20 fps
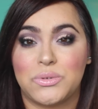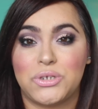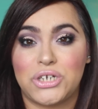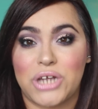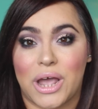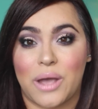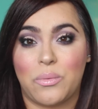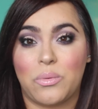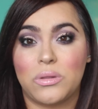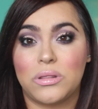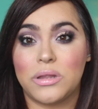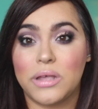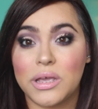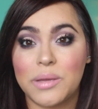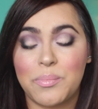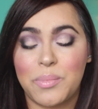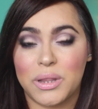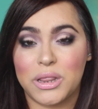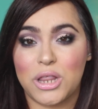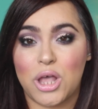which I will
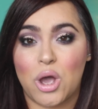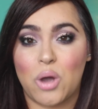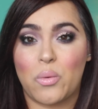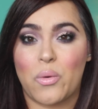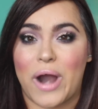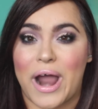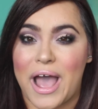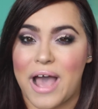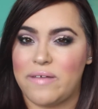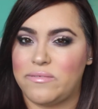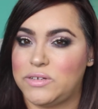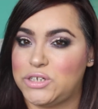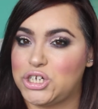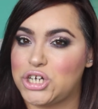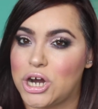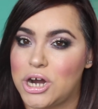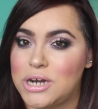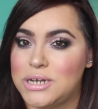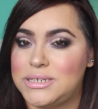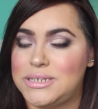link below, where I have
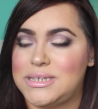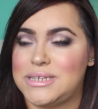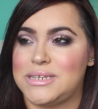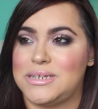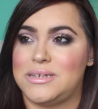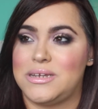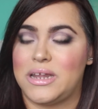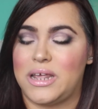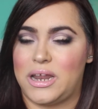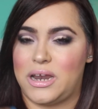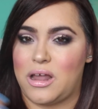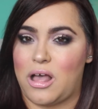charts and